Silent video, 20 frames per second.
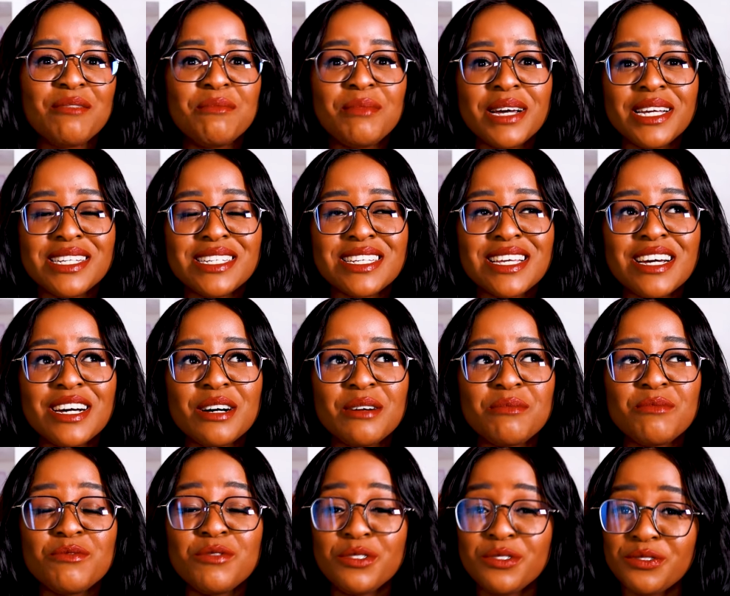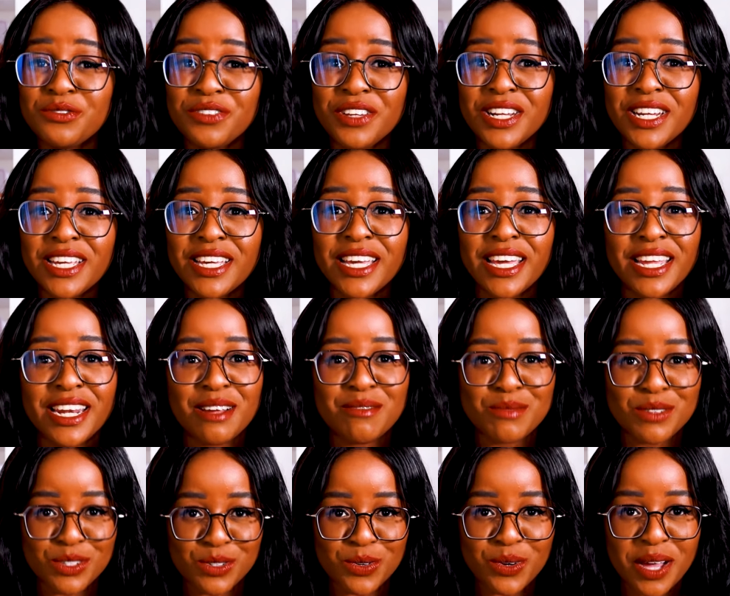but fulfilling, and
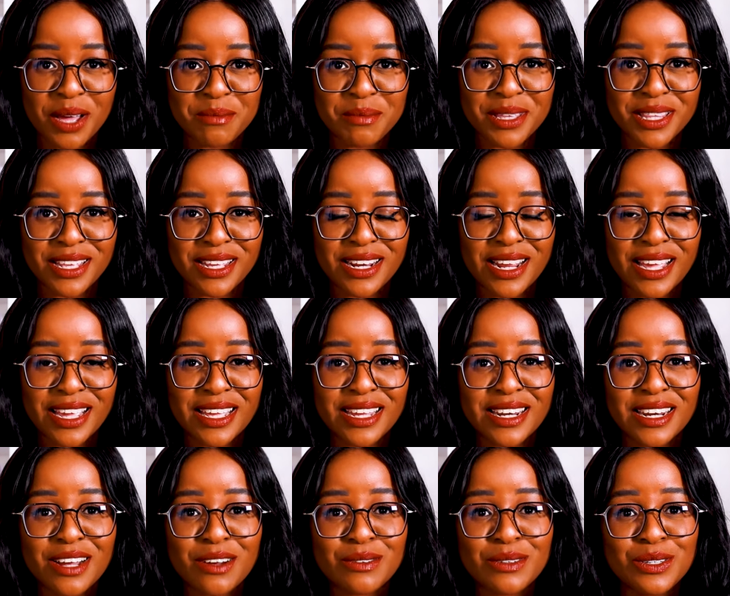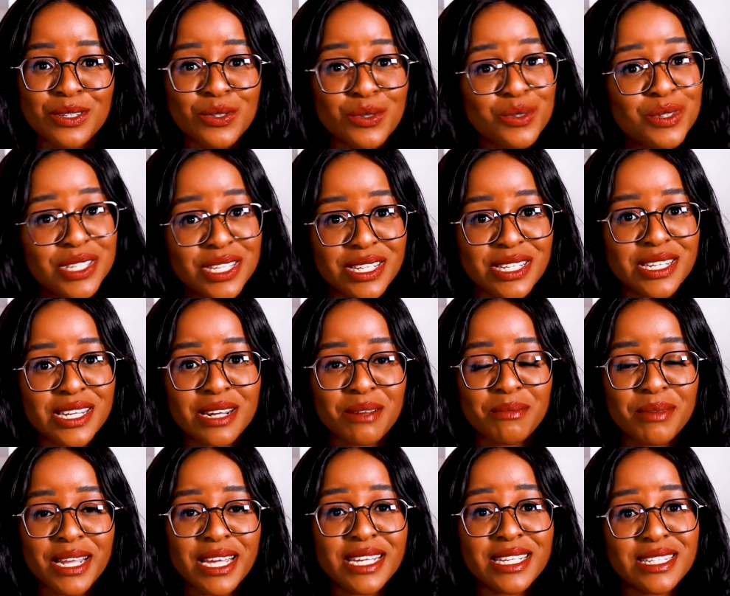I'm so happy that I can now use it and
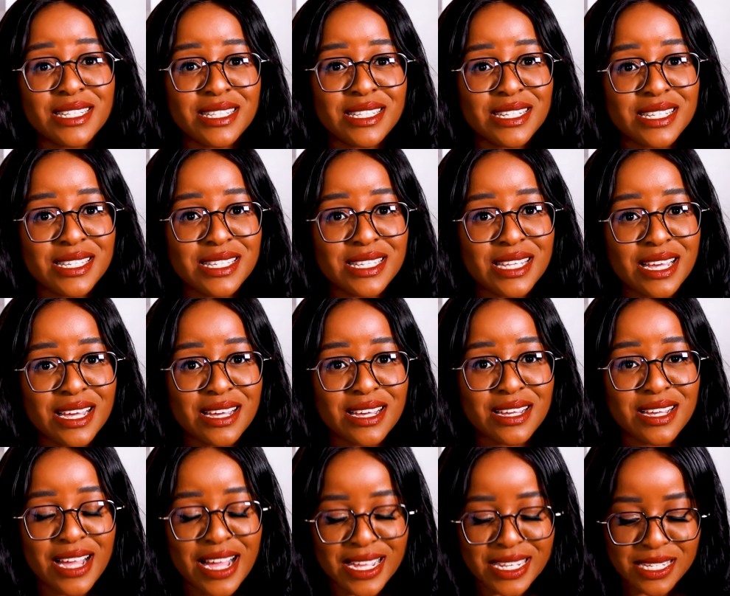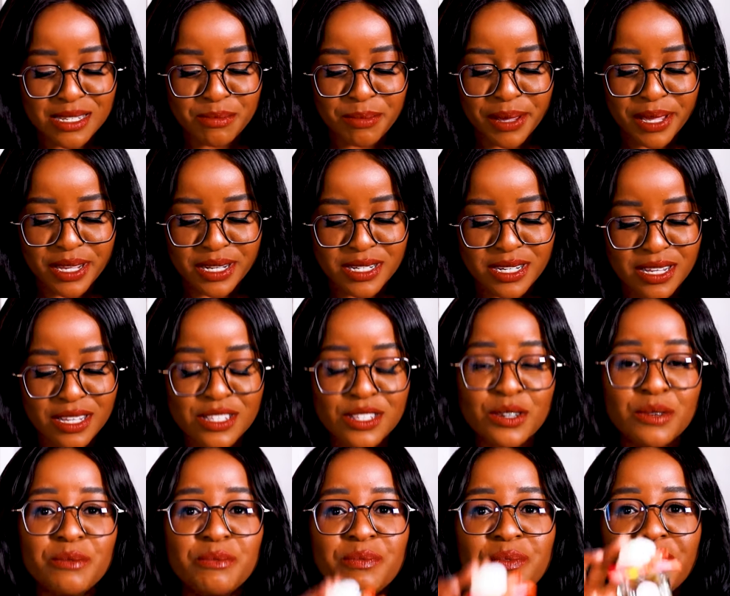apply it in this aspect.
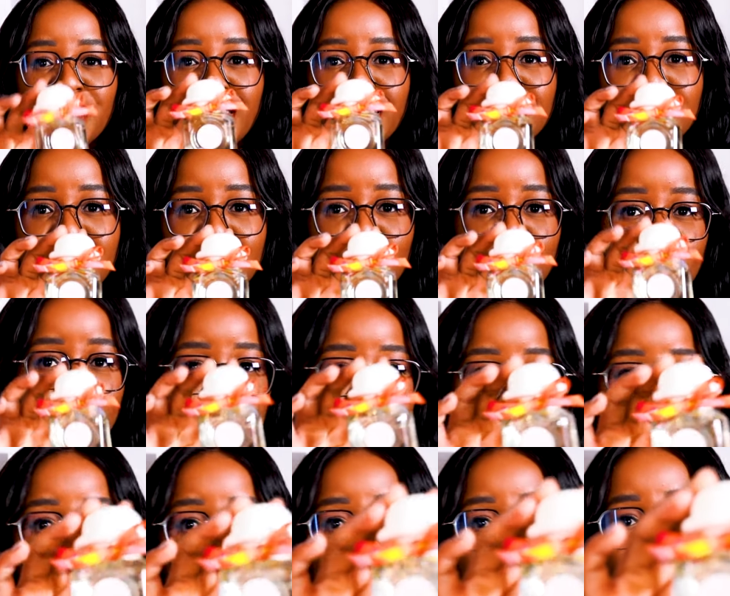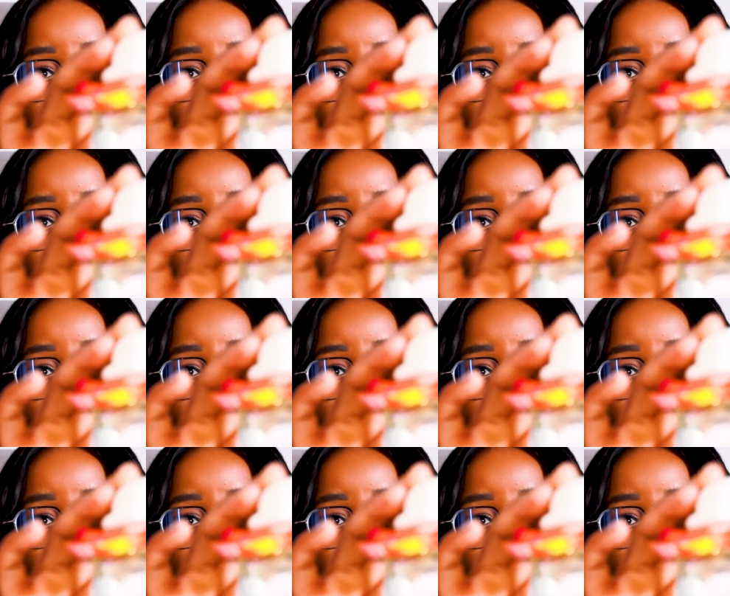So that's the Tully